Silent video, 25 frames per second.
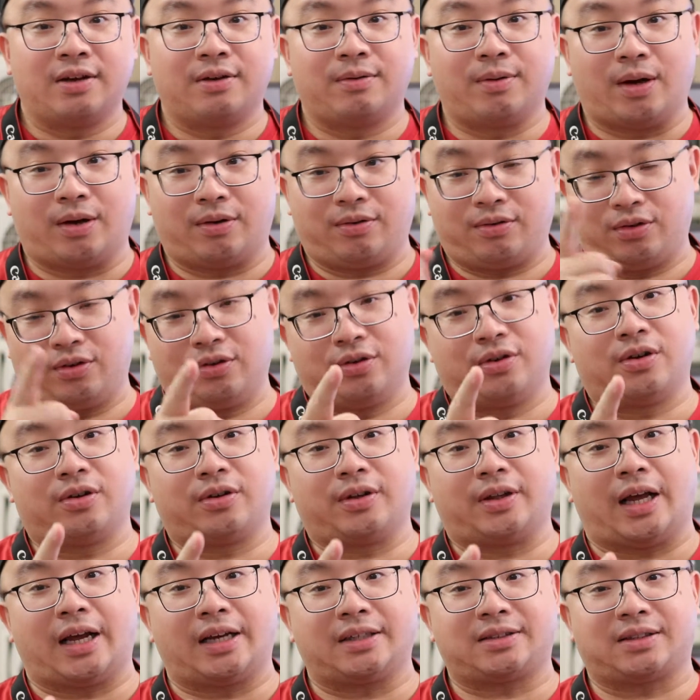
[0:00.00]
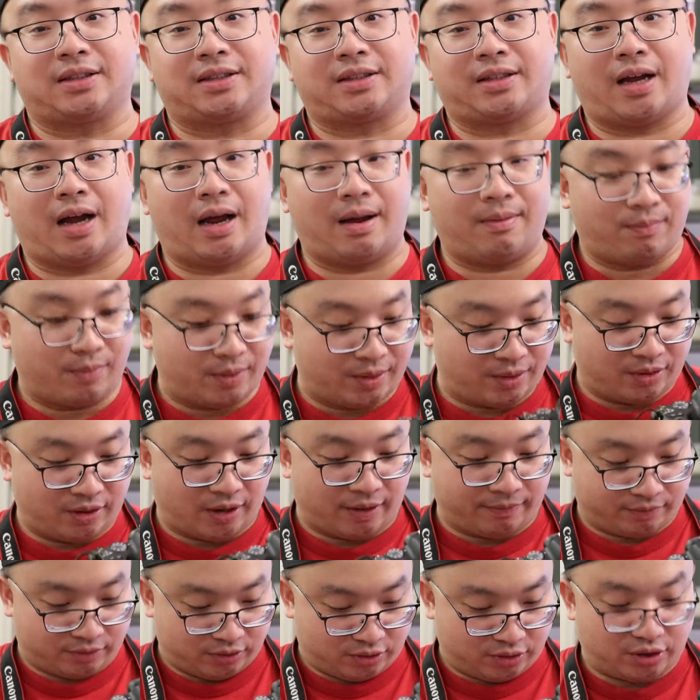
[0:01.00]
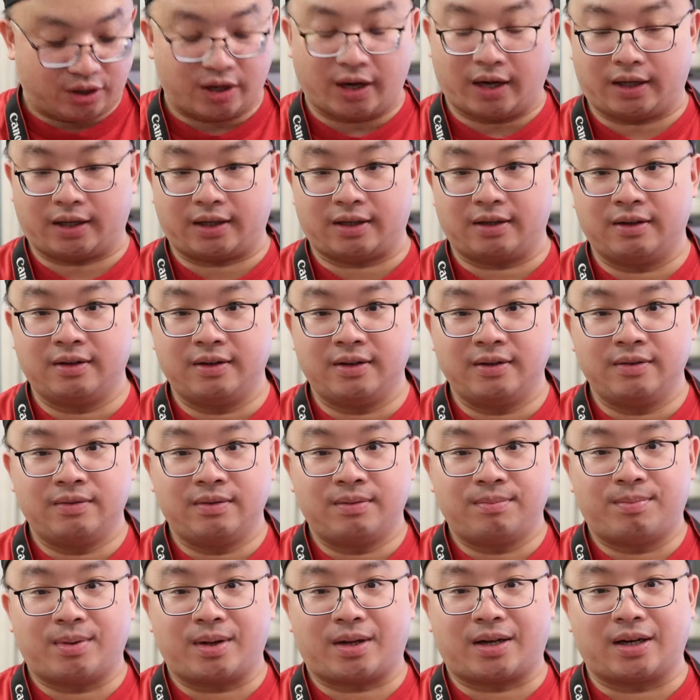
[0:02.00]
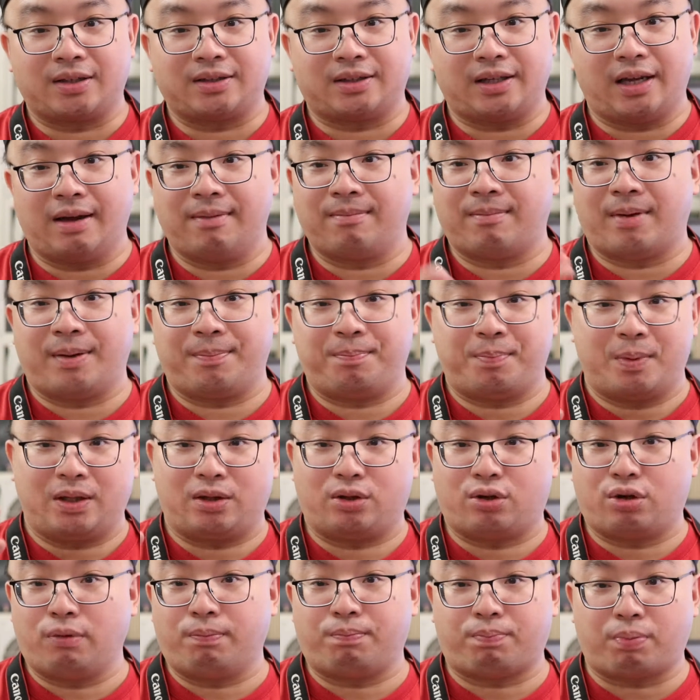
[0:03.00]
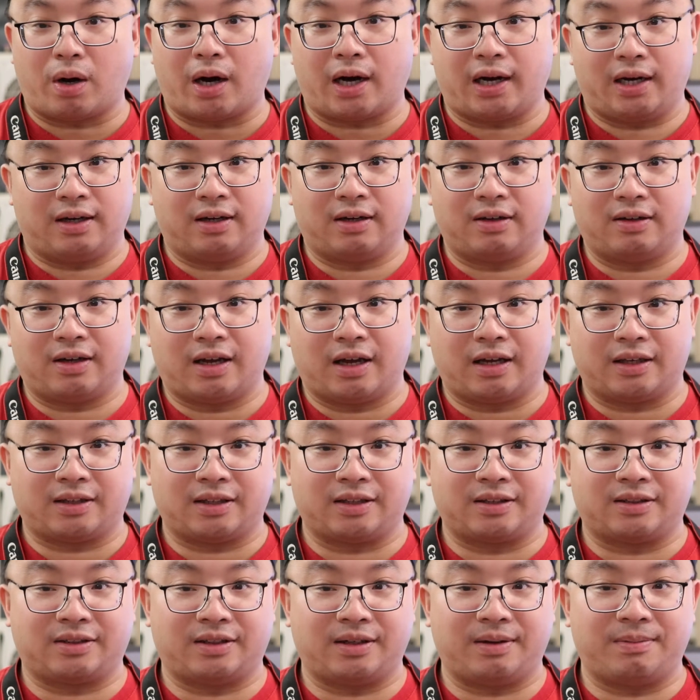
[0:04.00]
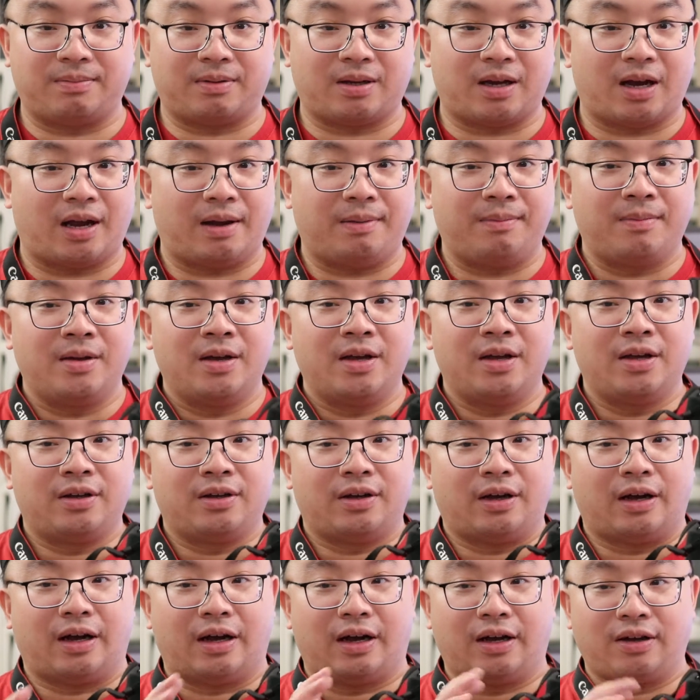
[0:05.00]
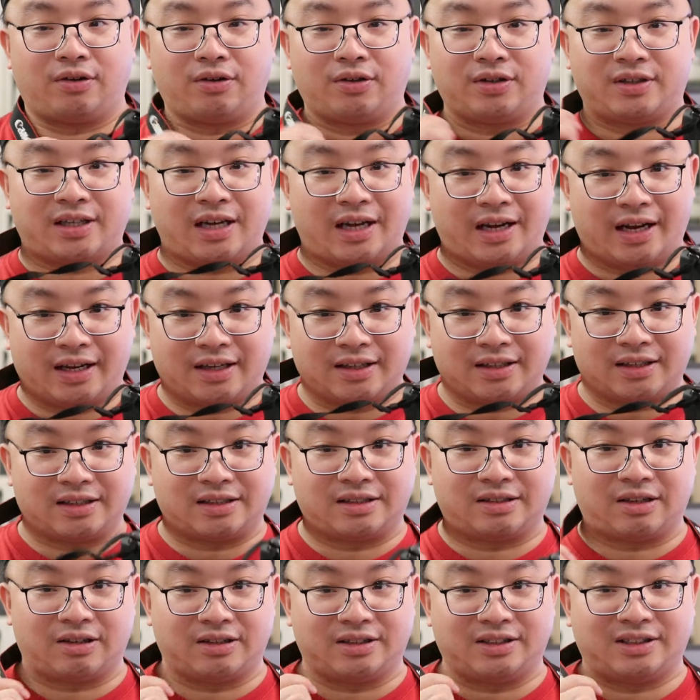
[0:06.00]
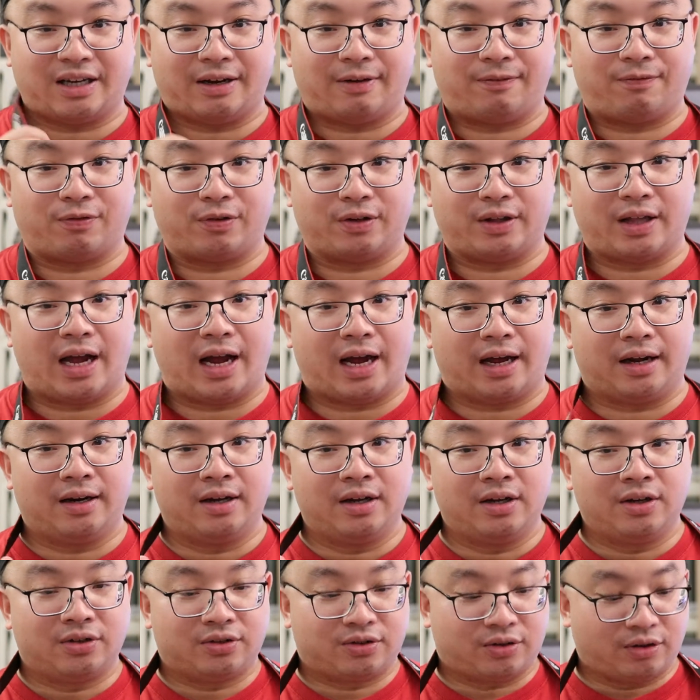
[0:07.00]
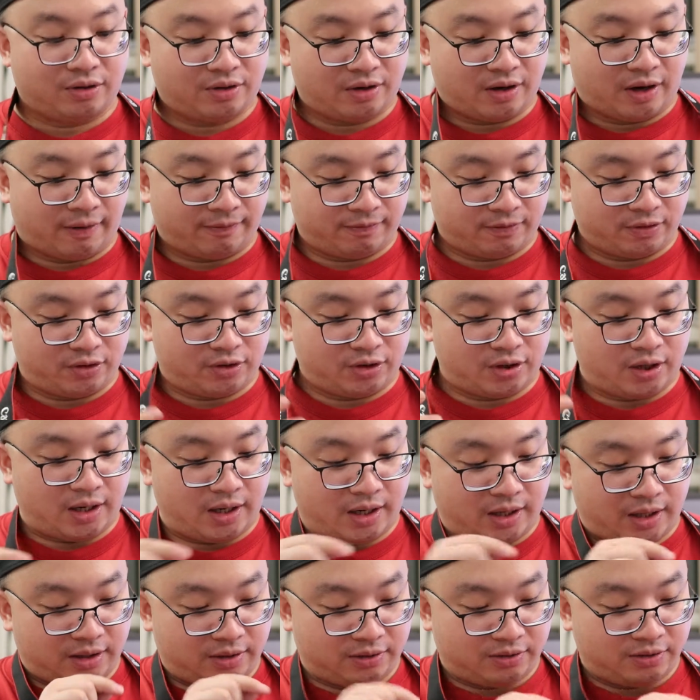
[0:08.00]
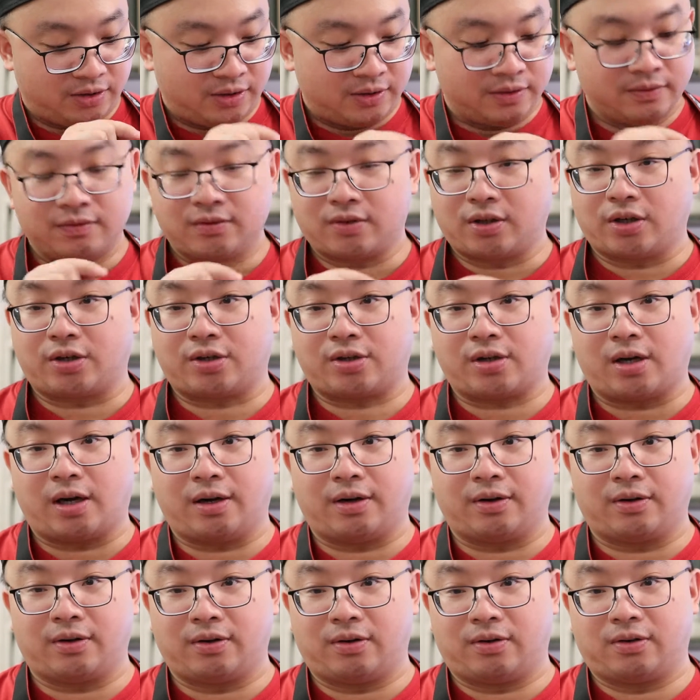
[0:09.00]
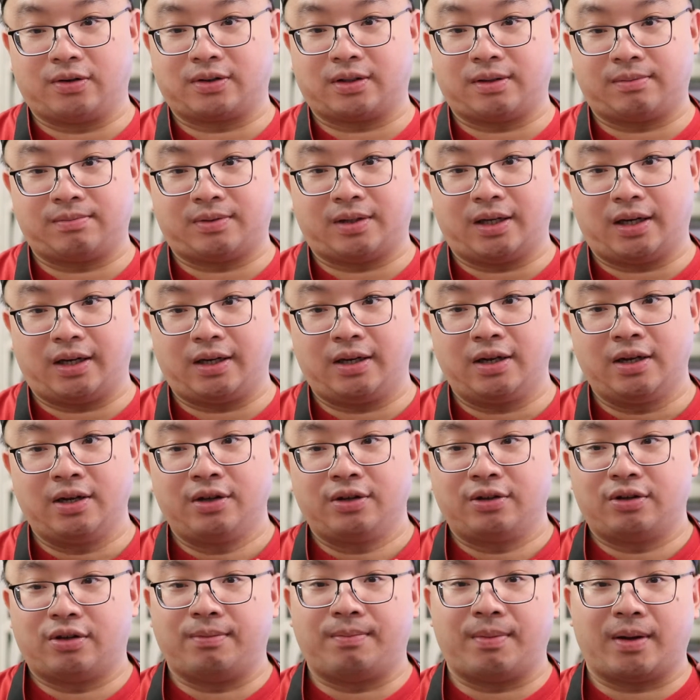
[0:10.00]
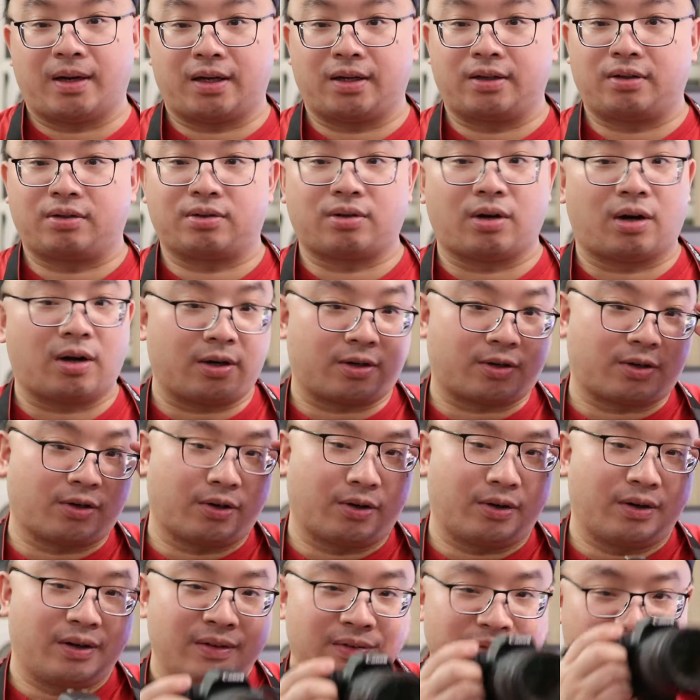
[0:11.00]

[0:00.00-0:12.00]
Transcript: Well, you know that's the time when you have to check, because it might be too bright. At the same time, your settings is not set for that. So you have to change the shutter or something to make it darker,